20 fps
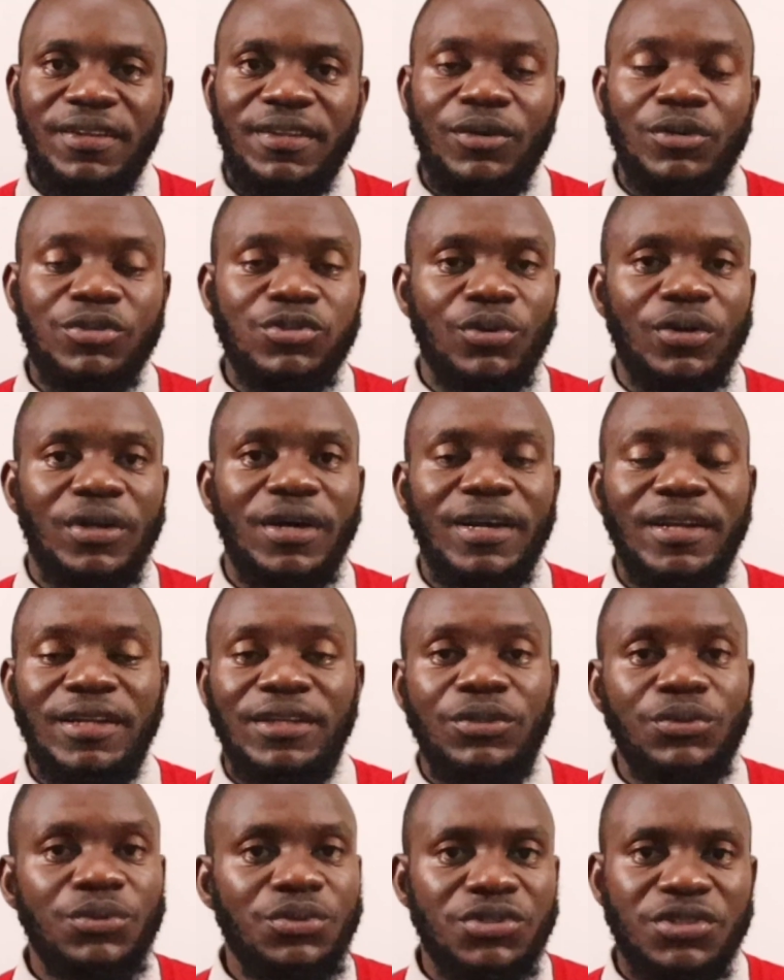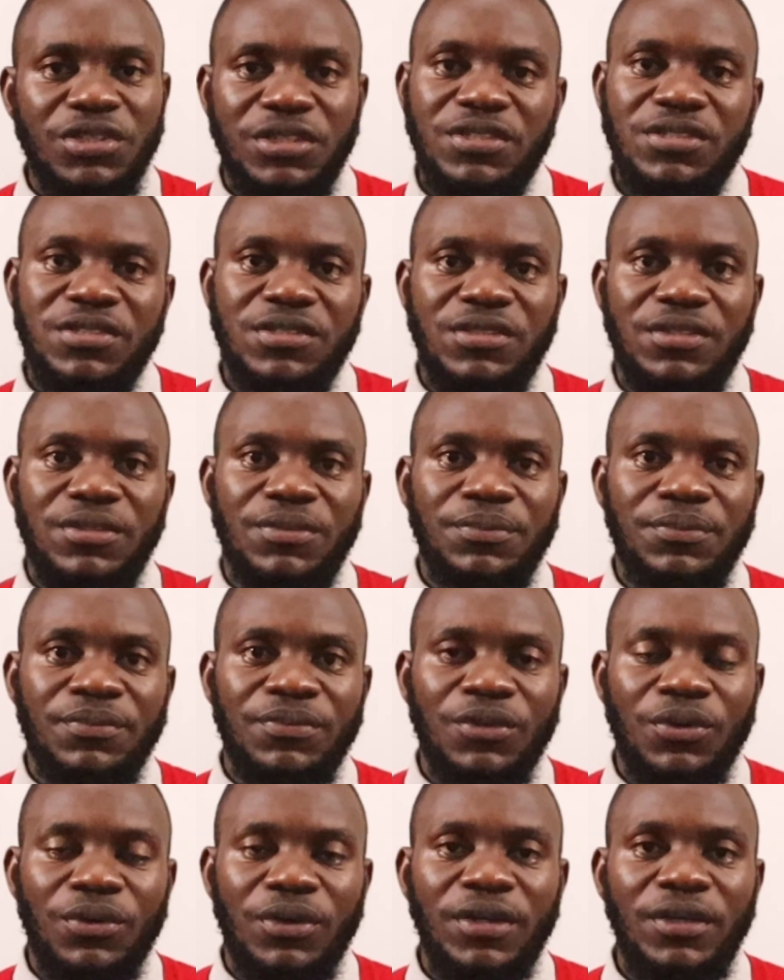They also carry nutrients.
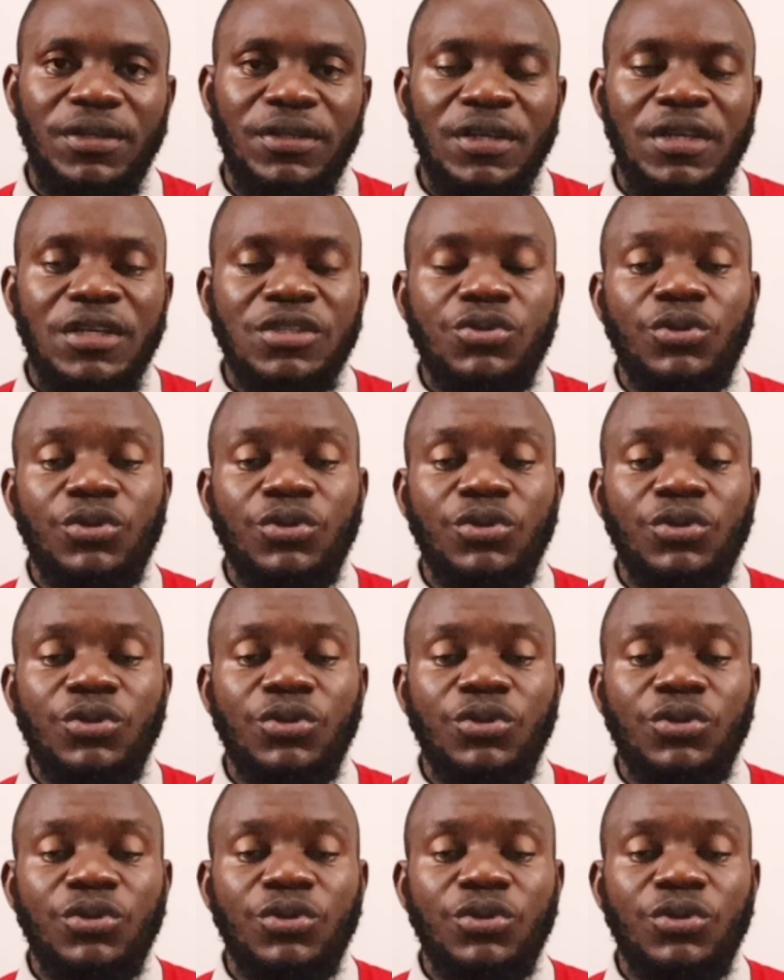Okay,